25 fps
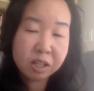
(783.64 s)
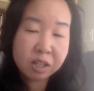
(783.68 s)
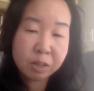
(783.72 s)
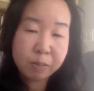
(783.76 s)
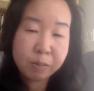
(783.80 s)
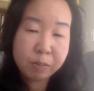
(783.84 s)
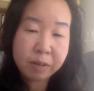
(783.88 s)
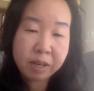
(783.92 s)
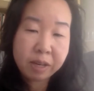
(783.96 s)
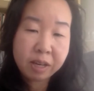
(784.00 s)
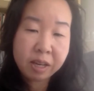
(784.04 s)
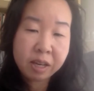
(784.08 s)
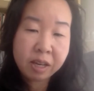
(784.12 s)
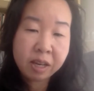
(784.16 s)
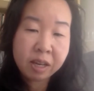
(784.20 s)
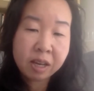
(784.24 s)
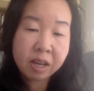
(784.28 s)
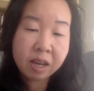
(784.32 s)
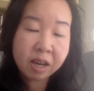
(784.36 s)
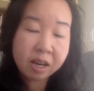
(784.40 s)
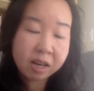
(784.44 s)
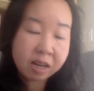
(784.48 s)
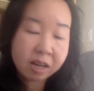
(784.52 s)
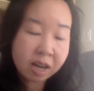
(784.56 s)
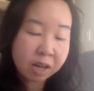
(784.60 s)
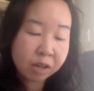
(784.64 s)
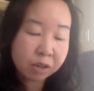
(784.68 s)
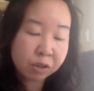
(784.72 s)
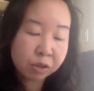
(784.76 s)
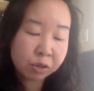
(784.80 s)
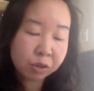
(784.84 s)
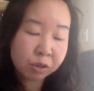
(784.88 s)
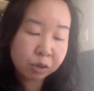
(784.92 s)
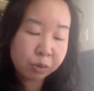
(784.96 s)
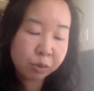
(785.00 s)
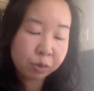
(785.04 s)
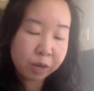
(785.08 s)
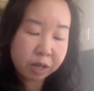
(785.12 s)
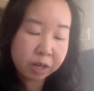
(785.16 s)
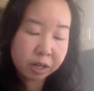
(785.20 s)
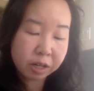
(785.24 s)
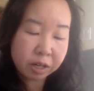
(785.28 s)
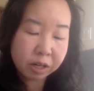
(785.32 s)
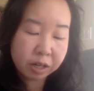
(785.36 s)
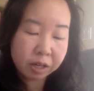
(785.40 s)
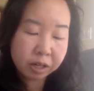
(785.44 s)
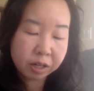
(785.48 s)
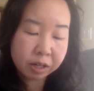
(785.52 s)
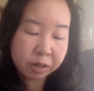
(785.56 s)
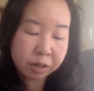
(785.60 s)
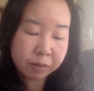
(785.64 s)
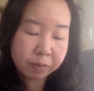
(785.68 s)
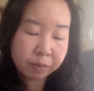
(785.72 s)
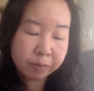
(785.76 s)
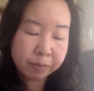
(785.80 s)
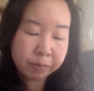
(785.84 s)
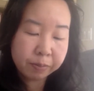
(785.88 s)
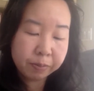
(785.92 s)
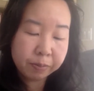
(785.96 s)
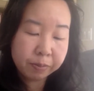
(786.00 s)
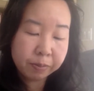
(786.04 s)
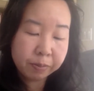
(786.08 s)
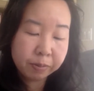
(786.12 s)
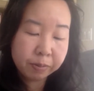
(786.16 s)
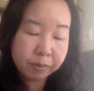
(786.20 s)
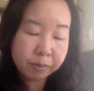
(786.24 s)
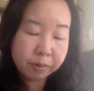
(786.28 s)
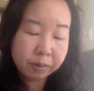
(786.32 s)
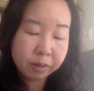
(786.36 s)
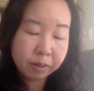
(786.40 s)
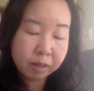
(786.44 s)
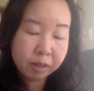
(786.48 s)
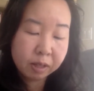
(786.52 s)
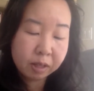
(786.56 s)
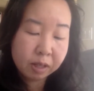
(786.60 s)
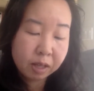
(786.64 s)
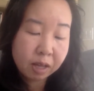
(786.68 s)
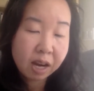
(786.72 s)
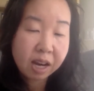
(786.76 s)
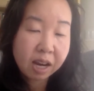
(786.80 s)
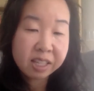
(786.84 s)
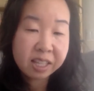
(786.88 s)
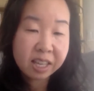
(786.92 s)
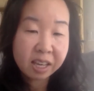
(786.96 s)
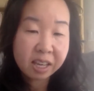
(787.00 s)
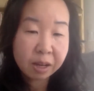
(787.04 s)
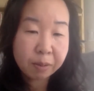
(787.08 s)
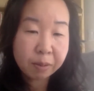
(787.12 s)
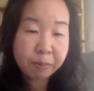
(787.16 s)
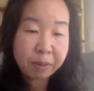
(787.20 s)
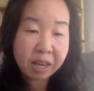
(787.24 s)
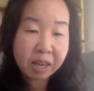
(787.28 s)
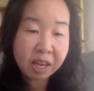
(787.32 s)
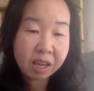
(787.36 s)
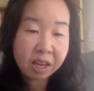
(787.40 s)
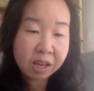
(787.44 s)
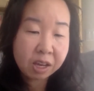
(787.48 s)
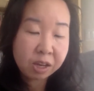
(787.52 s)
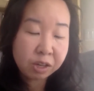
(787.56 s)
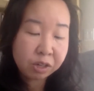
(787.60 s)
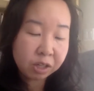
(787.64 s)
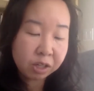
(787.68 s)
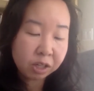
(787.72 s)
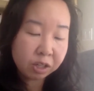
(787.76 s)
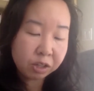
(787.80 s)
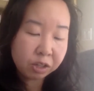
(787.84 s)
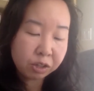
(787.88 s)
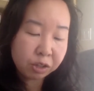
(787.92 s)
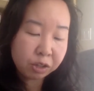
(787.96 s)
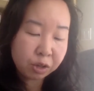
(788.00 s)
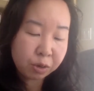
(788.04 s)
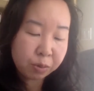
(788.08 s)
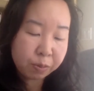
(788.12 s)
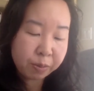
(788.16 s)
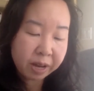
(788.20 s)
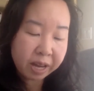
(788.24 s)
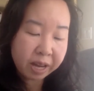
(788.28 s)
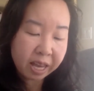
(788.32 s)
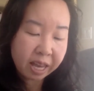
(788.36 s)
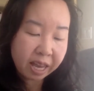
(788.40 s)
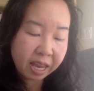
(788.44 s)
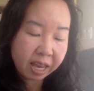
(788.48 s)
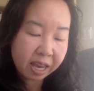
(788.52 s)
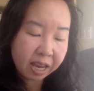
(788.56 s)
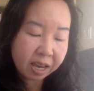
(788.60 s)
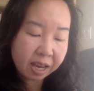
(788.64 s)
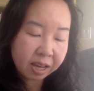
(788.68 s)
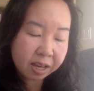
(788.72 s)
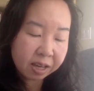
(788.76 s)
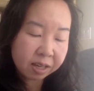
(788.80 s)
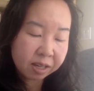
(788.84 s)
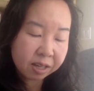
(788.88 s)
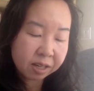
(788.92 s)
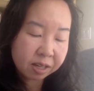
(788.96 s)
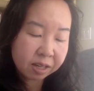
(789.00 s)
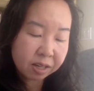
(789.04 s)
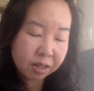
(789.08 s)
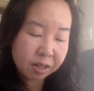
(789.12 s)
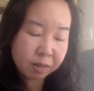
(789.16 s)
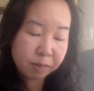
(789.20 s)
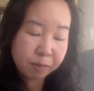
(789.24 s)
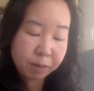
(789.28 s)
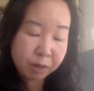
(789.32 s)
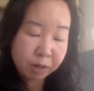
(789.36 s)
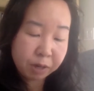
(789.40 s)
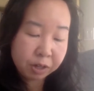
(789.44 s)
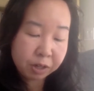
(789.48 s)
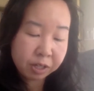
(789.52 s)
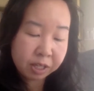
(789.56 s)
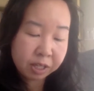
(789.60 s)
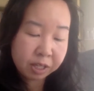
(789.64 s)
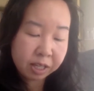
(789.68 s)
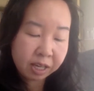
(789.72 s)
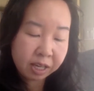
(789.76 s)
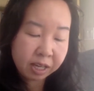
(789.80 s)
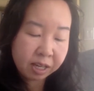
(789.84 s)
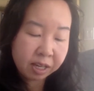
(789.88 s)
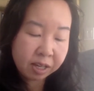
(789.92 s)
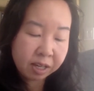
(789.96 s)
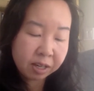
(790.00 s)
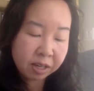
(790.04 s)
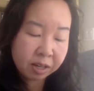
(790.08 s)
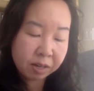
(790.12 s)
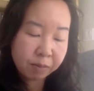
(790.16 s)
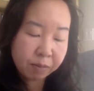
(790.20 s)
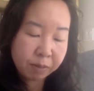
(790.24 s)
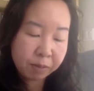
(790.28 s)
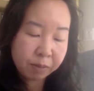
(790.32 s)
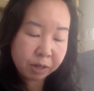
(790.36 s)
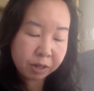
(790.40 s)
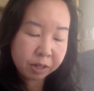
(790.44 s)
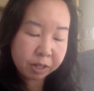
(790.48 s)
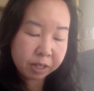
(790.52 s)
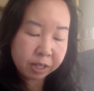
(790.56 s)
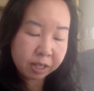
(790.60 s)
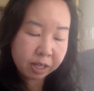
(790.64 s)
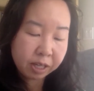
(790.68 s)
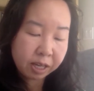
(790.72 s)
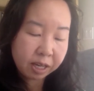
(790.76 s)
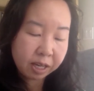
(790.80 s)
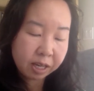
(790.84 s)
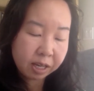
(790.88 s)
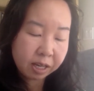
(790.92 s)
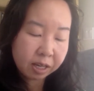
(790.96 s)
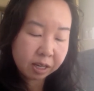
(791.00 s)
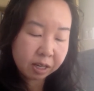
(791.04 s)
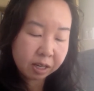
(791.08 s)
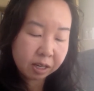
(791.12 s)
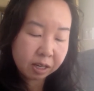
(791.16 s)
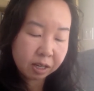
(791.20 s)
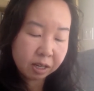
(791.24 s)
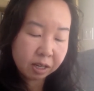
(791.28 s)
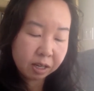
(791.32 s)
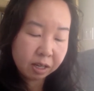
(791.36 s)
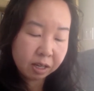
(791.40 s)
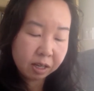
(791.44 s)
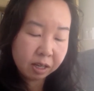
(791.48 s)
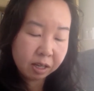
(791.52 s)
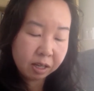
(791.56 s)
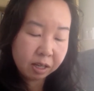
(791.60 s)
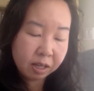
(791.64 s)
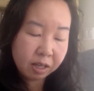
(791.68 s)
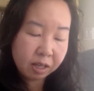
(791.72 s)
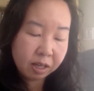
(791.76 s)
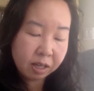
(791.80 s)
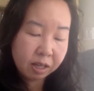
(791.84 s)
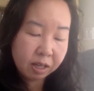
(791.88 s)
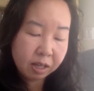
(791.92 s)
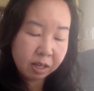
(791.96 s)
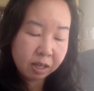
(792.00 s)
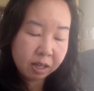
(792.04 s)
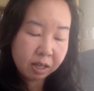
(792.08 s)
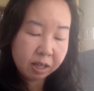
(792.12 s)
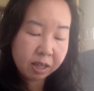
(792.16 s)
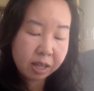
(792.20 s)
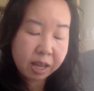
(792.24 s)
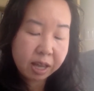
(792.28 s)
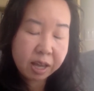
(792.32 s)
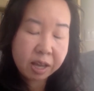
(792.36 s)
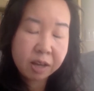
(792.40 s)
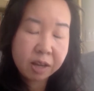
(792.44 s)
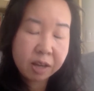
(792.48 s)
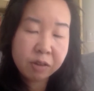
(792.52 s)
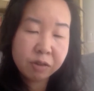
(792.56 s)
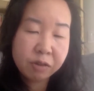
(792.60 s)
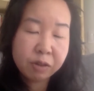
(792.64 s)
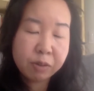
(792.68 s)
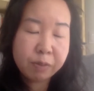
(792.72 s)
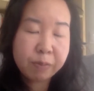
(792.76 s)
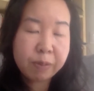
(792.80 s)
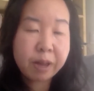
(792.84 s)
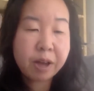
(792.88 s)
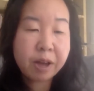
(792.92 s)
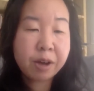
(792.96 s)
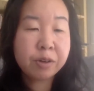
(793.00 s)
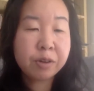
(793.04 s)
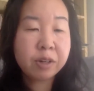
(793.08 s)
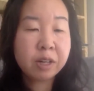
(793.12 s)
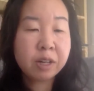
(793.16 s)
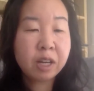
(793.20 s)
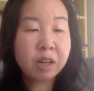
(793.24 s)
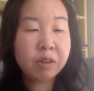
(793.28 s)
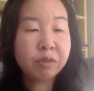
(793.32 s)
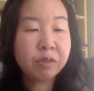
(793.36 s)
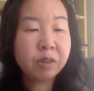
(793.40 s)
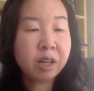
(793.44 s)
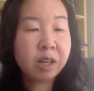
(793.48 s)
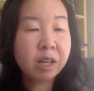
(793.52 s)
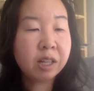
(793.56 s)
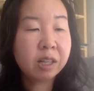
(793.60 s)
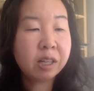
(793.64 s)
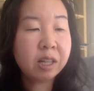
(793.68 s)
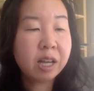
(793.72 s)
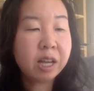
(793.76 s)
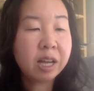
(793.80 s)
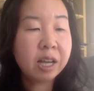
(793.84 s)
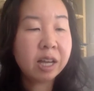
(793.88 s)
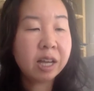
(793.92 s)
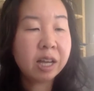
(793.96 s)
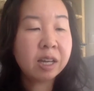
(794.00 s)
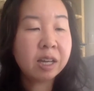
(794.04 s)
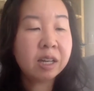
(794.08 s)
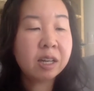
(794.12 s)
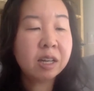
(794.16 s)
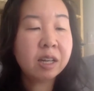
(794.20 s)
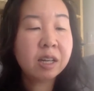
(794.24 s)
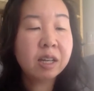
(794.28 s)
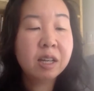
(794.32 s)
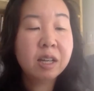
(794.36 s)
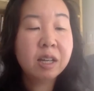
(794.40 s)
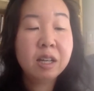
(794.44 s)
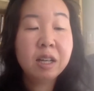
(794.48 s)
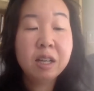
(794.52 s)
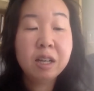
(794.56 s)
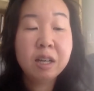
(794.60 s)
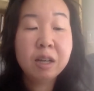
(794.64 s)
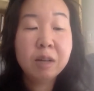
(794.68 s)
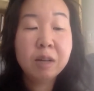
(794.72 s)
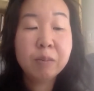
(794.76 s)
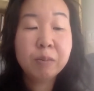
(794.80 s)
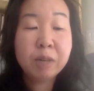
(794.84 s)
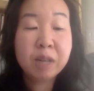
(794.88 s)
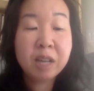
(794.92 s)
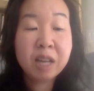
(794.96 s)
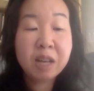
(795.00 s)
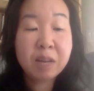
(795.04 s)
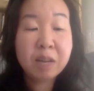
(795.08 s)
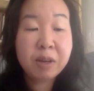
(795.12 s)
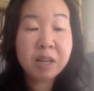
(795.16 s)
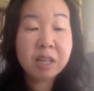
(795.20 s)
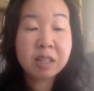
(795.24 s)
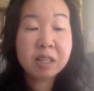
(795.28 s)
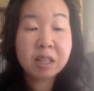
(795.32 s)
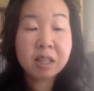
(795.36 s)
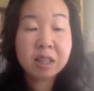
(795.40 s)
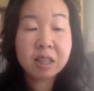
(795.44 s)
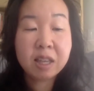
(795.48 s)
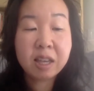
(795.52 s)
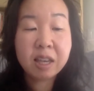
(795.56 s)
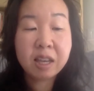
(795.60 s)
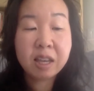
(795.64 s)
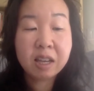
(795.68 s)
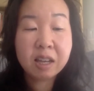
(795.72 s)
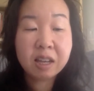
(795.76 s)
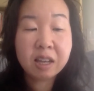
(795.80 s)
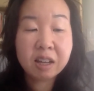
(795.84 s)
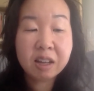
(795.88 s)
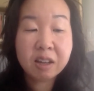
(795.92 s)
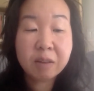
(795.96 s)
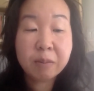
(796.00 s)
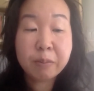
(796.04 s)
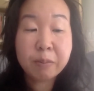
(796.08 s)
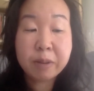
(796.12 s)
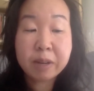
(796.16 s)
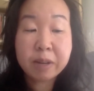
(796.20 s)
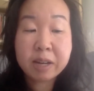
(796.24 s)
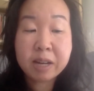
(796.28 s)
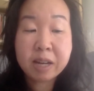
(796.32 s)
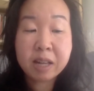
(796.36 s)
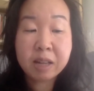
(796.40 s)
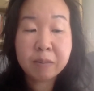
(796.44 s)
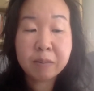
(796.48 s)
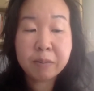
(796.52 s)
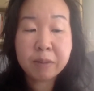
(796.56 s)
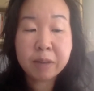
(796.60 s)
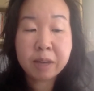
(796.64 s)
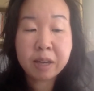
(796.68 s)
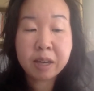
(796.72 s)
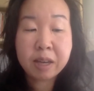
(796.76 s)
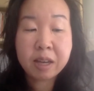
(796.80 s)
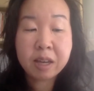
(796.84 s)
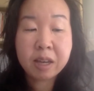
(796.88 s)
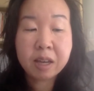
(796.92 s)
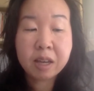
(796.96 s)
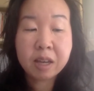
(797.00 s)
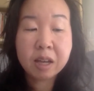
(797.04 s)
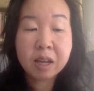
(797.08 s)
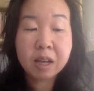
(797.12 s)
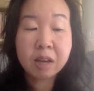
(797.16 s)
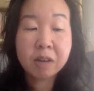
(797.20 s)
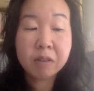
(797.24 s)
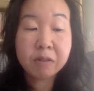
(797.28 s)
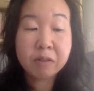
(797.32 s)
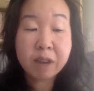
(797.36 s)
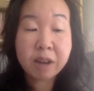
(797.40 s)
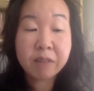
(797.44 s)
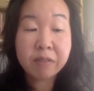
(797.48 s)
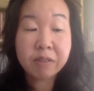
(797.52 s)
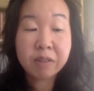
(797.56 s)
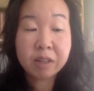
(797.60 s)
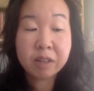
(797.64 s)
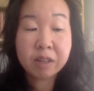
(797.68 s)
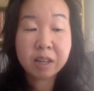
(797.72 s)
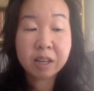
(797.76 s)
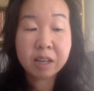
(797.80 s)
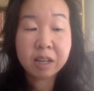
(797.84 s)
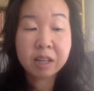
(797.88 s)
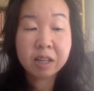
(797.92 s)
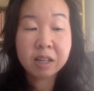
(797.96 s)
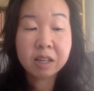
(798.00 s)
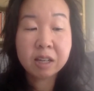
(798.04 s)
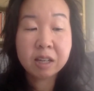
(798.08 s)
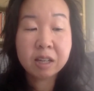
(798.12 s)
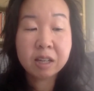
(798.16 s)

to be a natural wonder. I take a page and sew by hand, piercing, piercing. Then rip out and realign, bringing me to think of Penelope unraveling,